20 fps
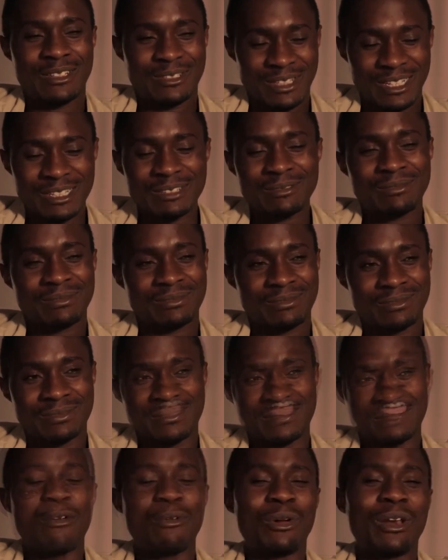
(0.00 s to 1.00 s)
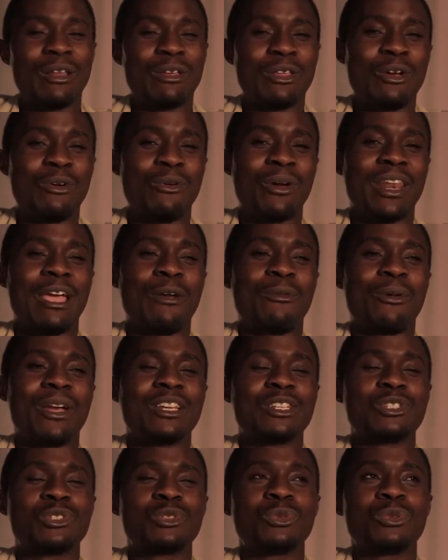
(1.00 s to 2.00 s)
Yeah. When I
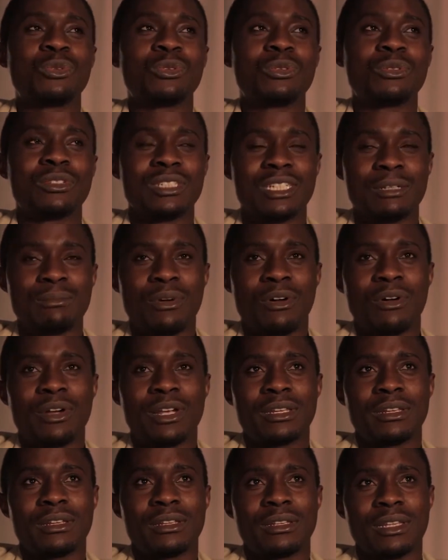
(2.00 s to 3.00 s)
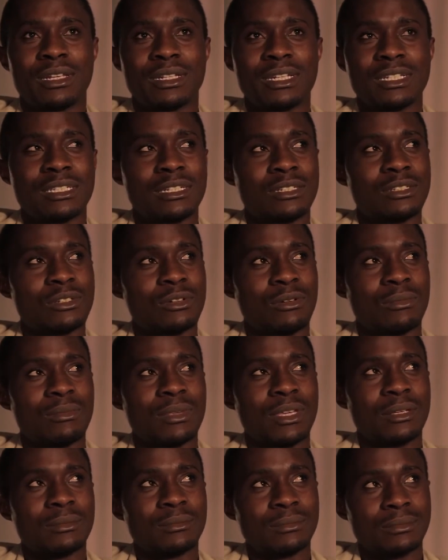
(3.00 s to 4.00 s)
went to Des Moines, the teacher told
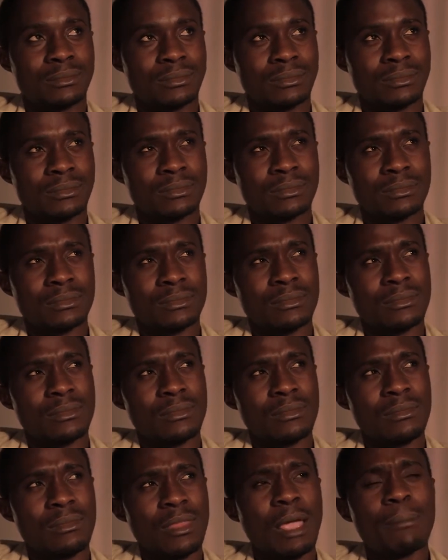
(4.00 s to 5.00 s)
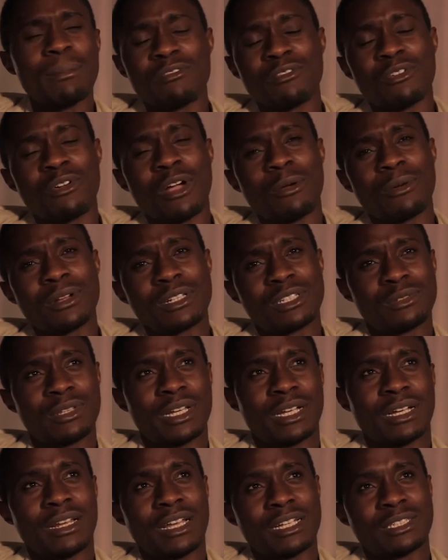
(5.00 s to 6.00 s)
me before I went to
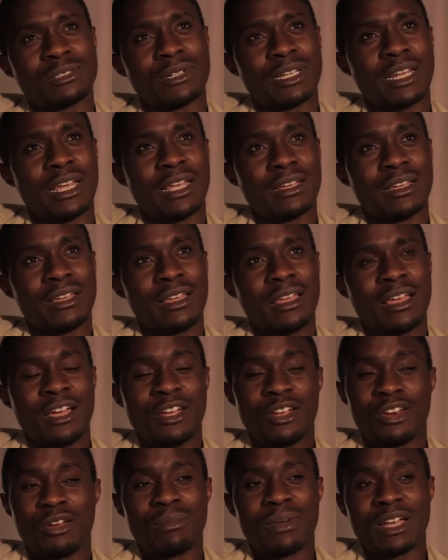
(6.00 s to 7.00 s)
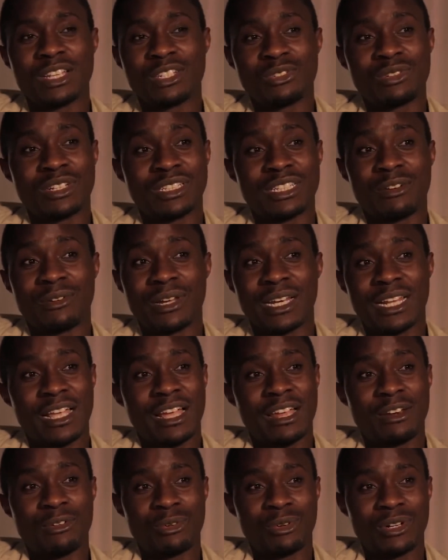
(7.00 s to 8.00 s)
the class, well, like, my children are really
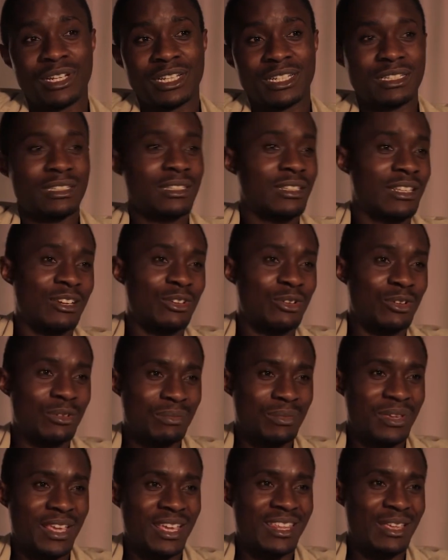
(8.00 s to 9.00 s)
unruly. They don't pay.